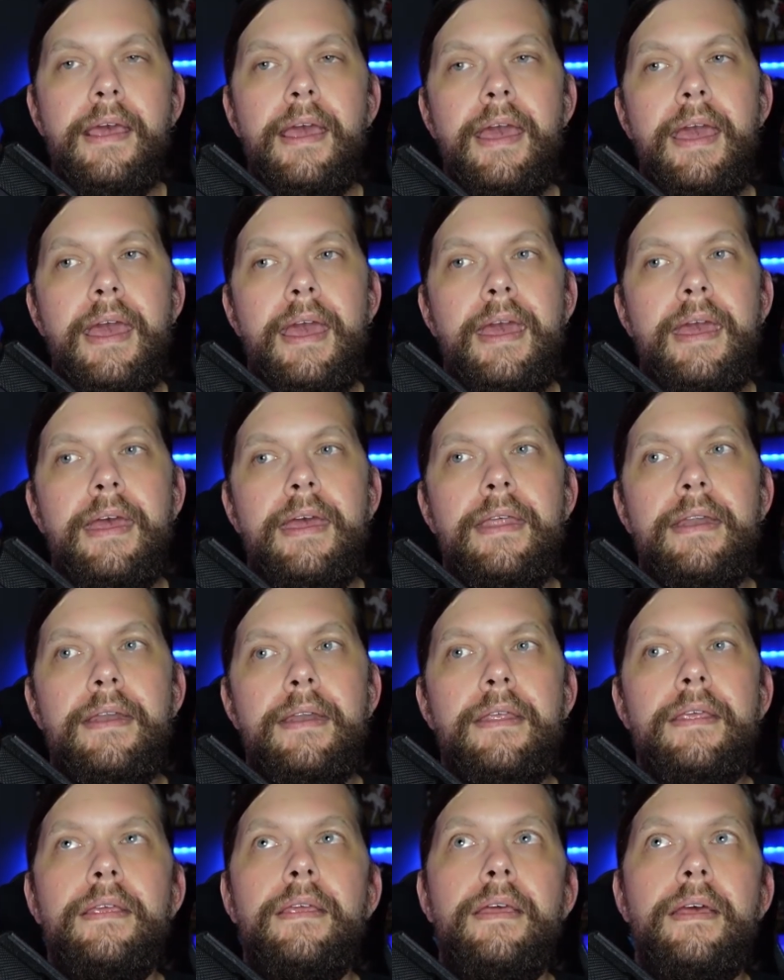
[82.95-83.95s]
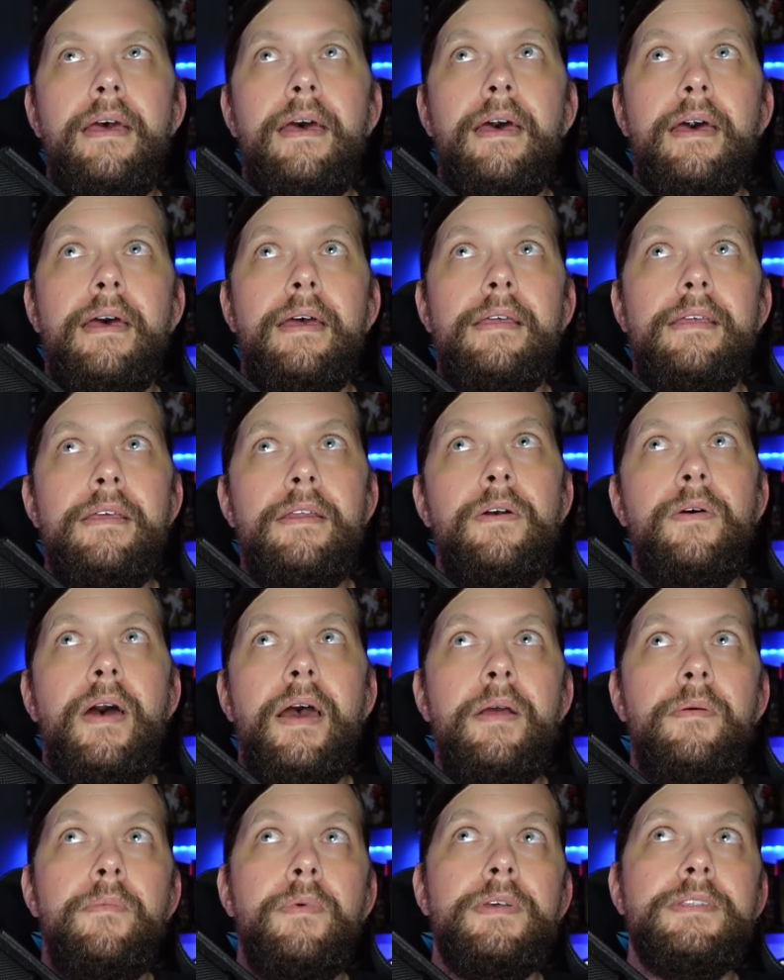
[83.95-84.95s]
and uh, you know,
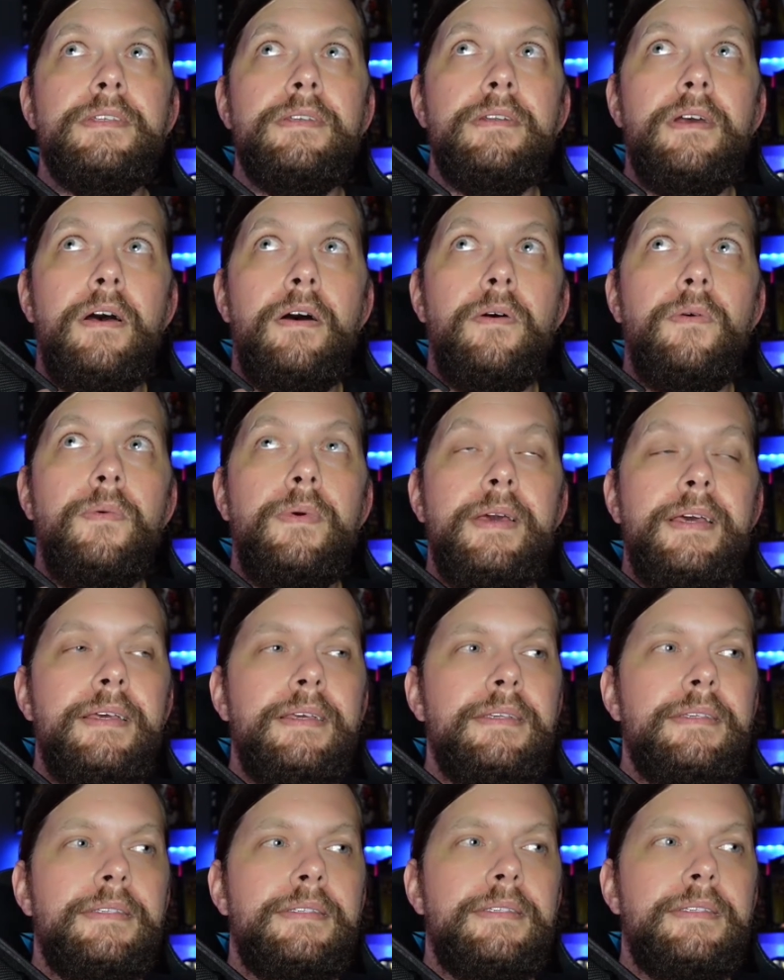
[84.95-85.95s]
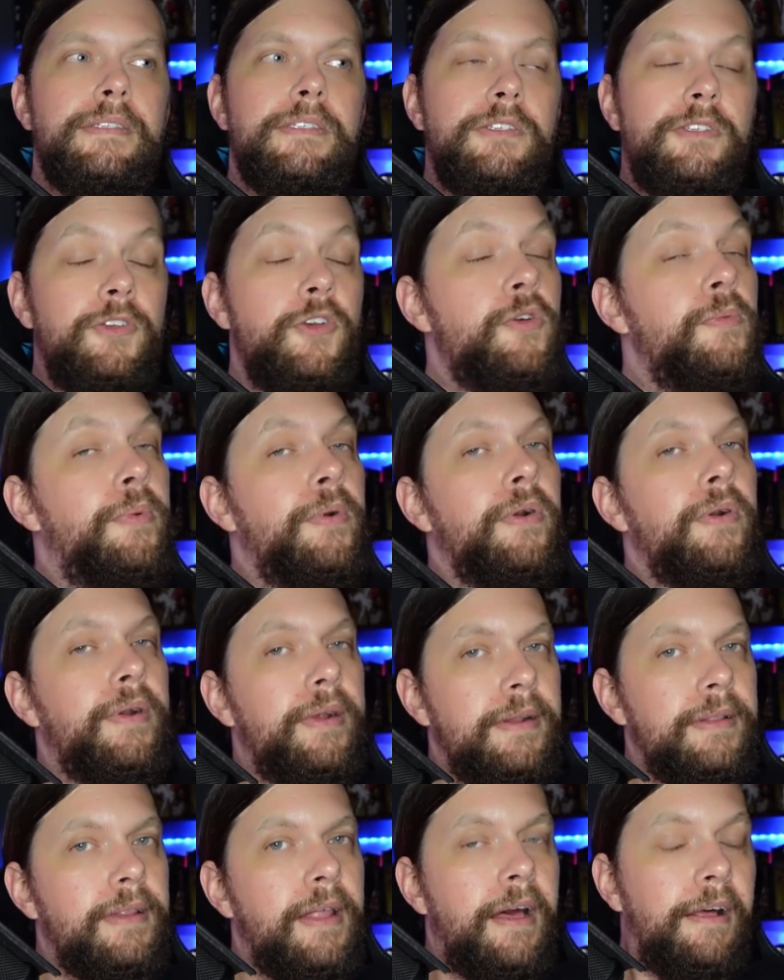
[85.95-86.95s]
I wasn't always super
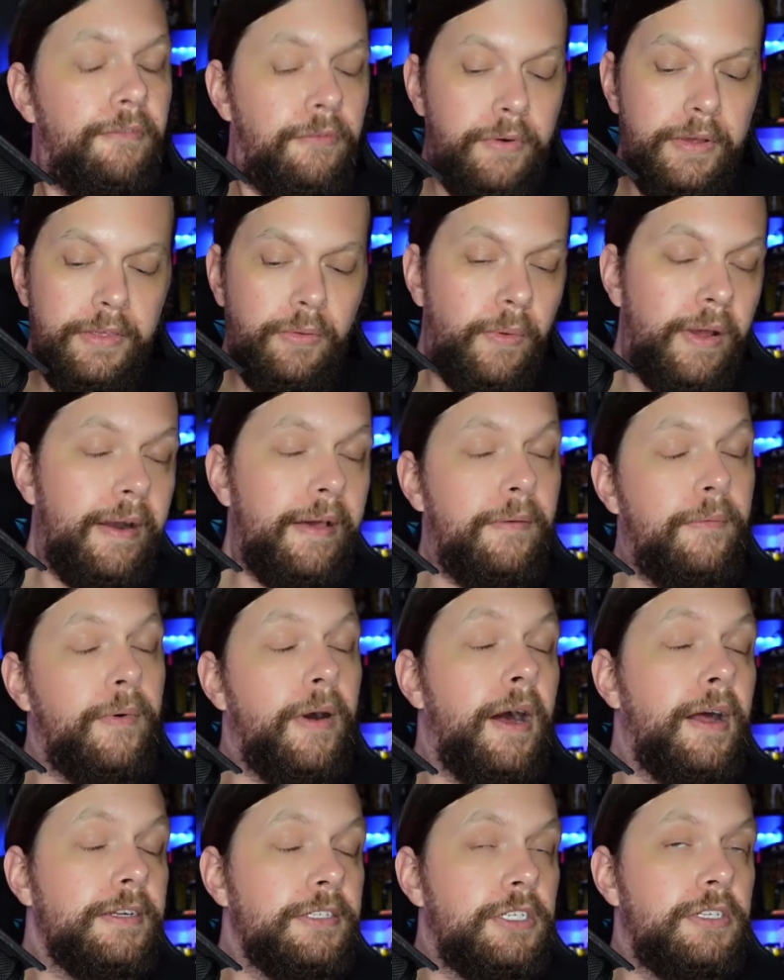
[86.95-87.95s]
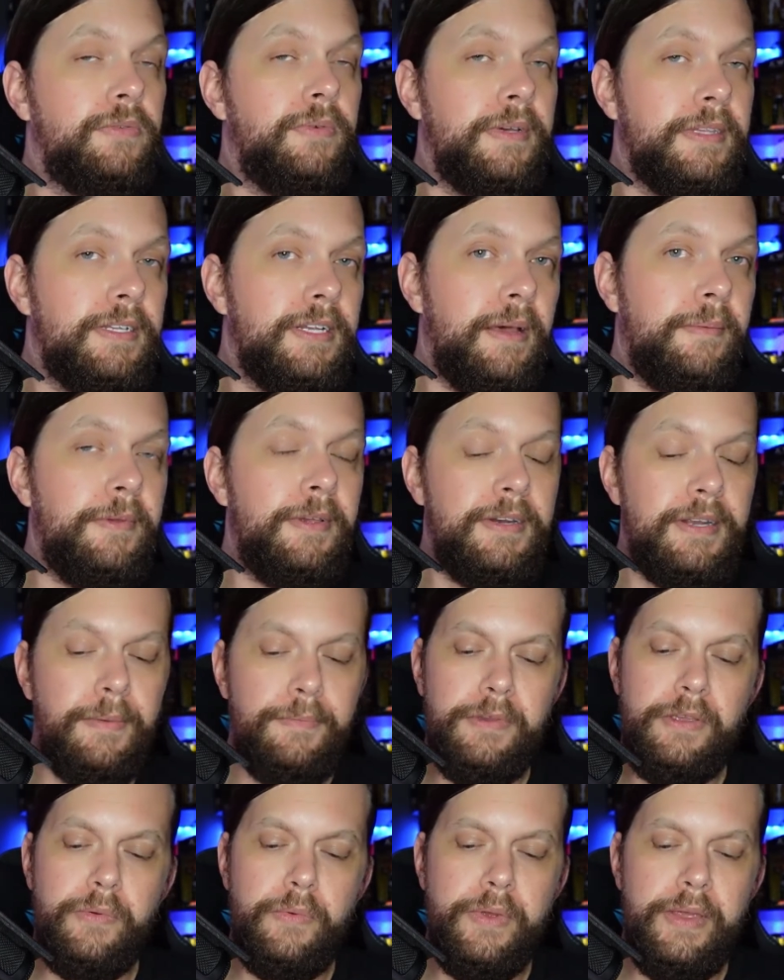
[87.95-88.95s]
in love with what I watched with
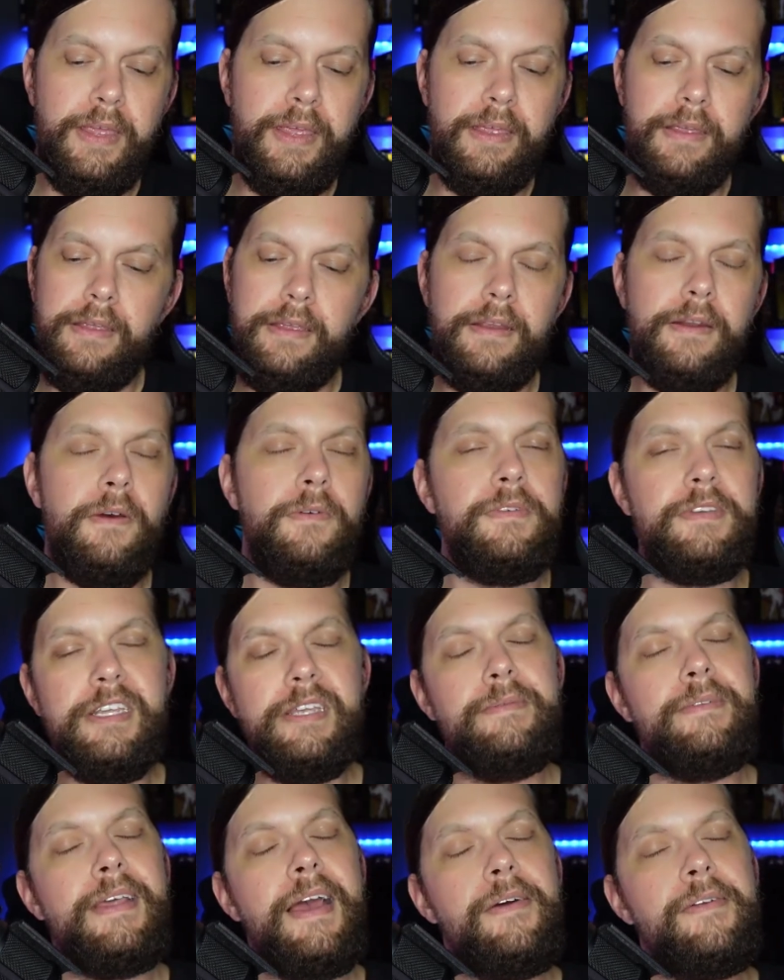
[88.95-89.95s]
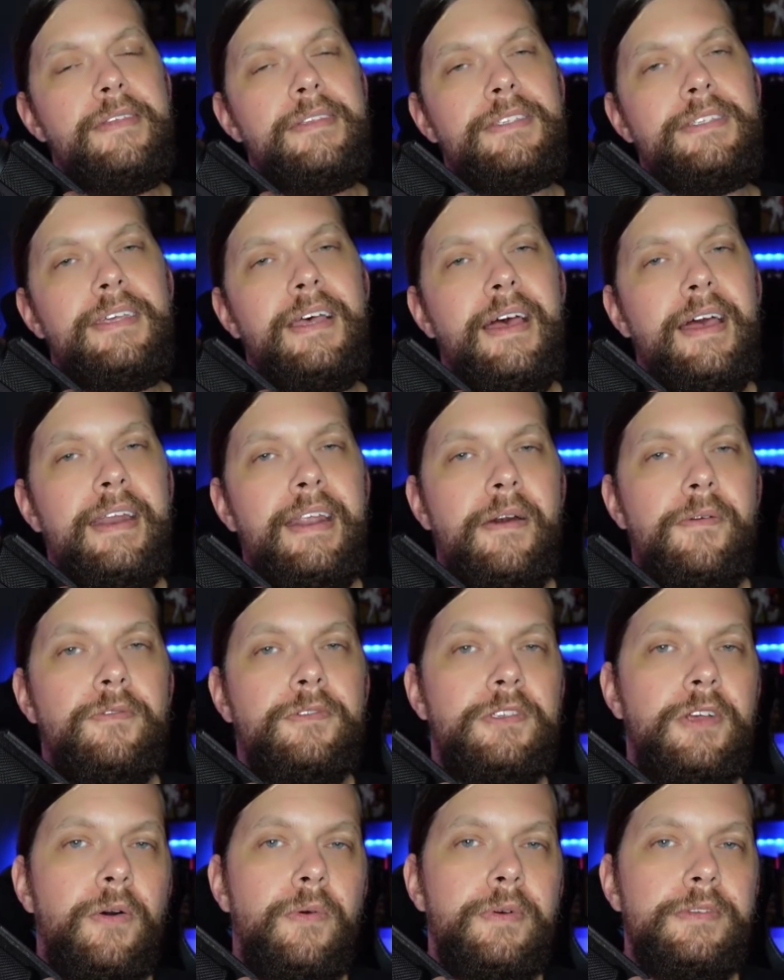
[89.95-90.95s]
WWE. You know, deep down inside, I
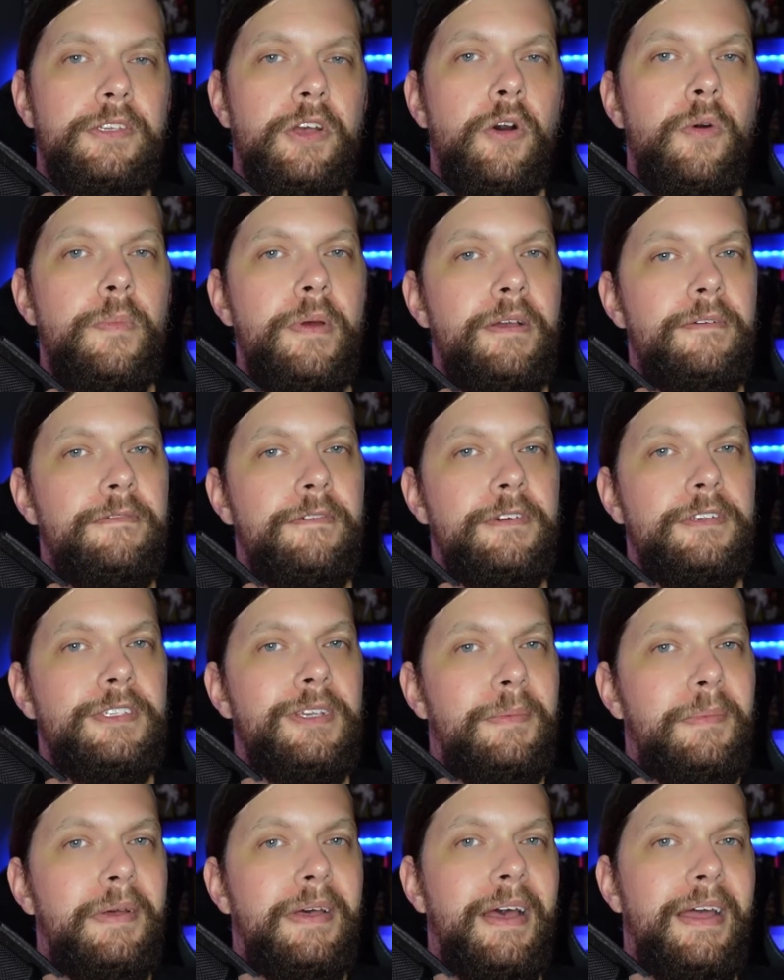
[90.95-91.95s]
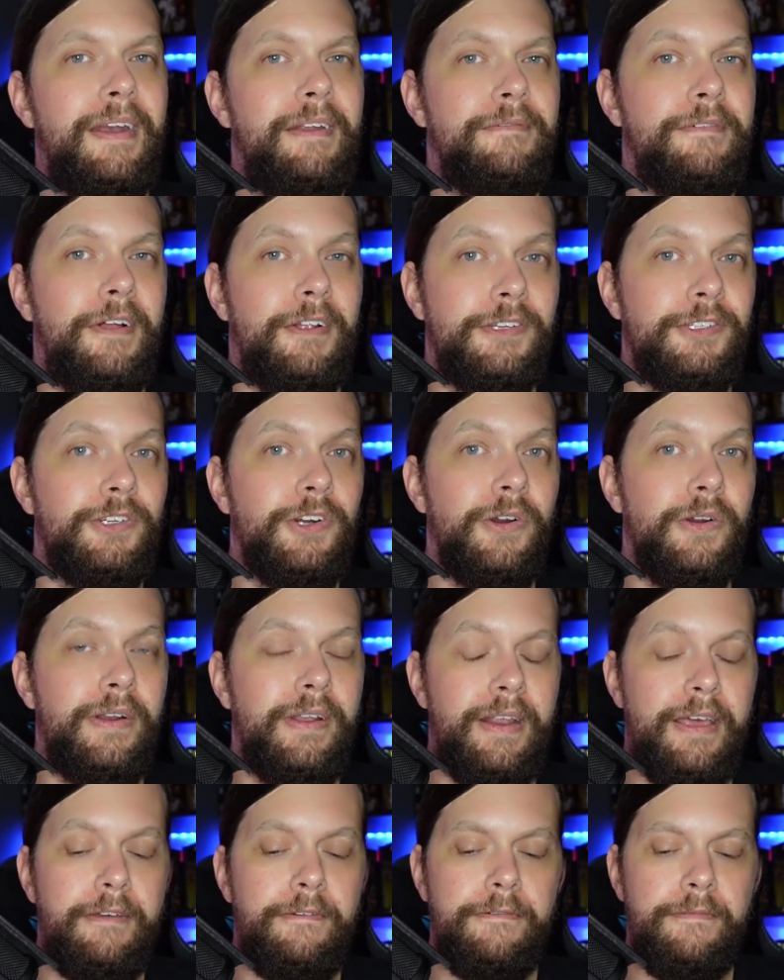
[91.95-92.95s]
was always hoping for some kind of
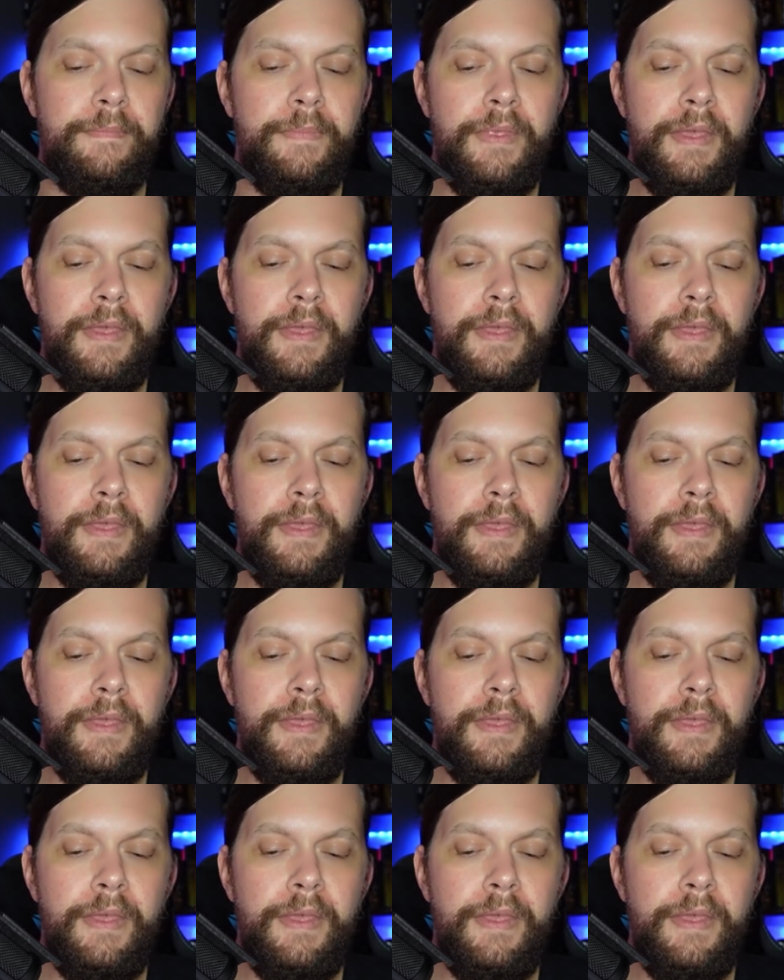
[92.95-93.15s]
alternative.